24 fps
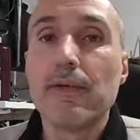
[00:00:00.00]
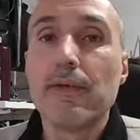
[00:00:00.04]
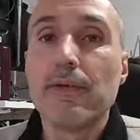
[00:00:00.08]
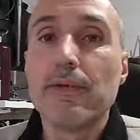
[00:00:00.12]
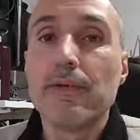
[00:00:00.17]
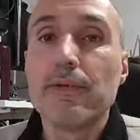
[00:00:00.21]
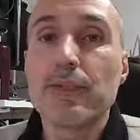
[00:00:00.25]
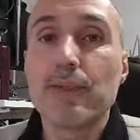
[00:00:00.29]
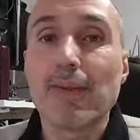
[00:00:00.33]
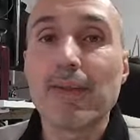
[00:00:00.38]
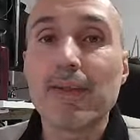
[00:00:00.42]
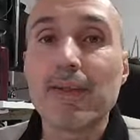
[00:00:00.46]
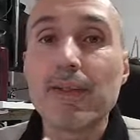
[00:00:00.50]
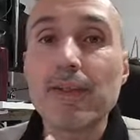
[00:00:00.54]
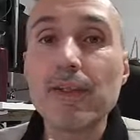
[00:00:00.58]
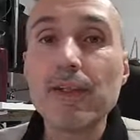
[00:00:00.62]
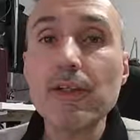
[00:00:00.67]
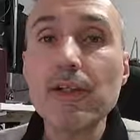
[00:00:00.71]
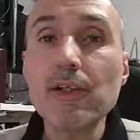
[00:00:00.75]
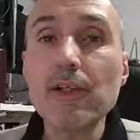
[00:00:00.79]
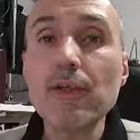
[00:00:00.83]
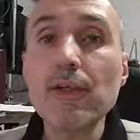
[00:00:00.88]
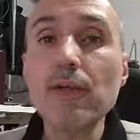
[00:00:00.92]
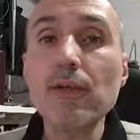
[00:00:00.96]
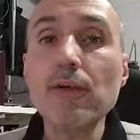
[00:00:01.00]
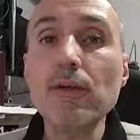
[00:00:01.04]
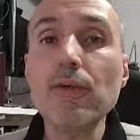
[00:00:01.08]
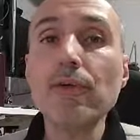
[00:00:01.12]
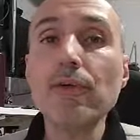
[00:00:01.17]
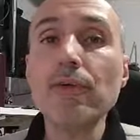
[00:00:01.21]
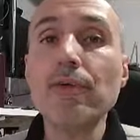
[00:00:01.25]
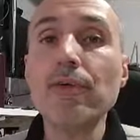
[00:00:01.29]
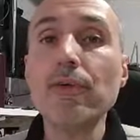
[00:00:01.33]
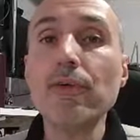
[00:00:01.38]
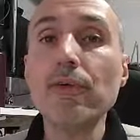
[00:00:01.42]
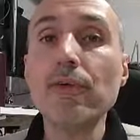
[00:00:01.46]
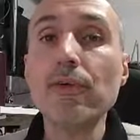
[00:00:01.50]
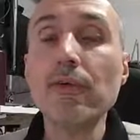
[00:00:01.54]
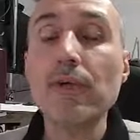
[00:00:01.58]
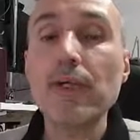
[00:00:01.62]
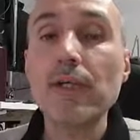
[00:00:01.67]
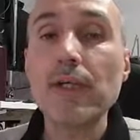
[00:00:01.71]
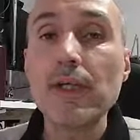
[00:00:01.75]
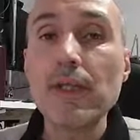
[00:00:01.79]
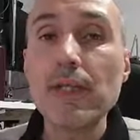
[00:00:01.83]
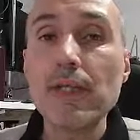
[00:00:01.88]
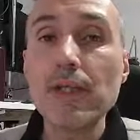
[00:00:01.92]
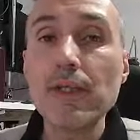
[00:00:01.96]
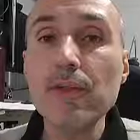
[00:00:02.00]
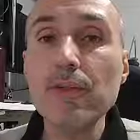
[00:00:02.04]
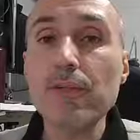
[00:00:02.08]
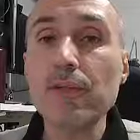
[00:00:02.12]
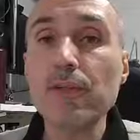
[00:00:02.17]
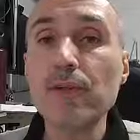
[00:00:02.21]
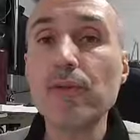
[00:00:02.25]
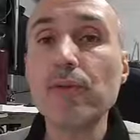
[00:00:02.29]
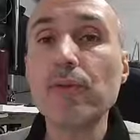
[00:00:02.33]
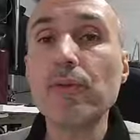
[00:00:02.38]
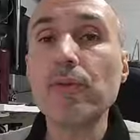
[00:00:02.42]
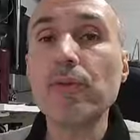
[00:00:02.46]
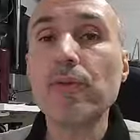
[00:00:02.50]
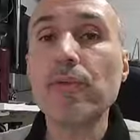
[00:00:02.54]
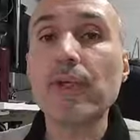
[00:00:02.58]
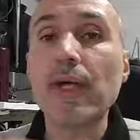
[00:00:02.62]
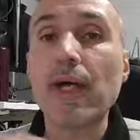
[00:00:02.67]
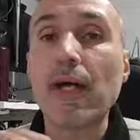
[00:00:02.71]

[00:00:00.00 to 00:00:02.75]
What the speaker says: Semantic Kernel also introduced